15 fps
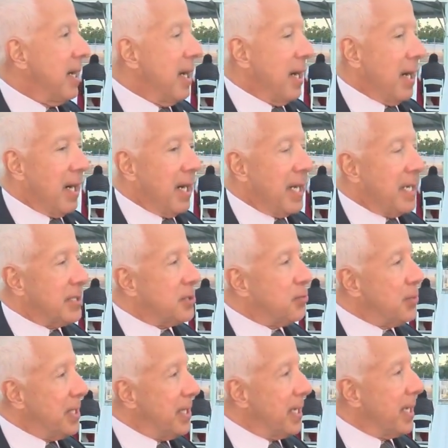Uh, it's
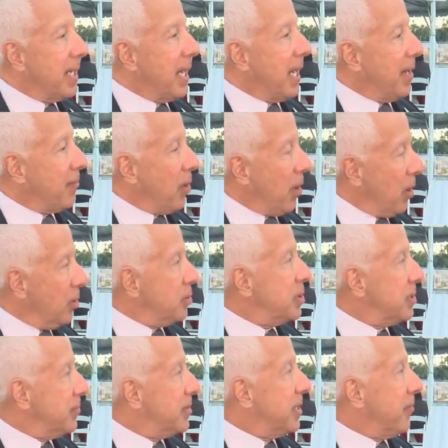really going to have a host
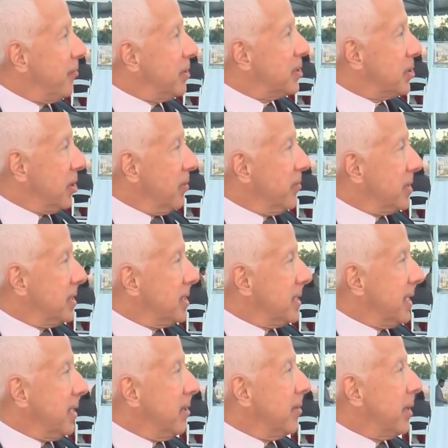of different services
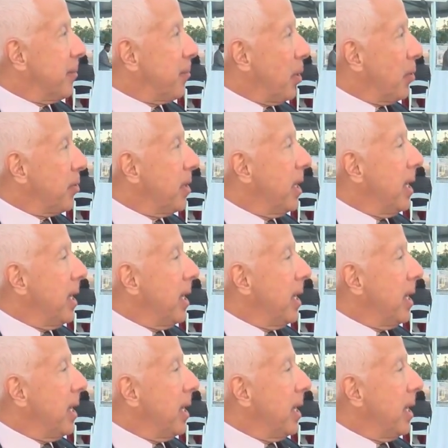here that both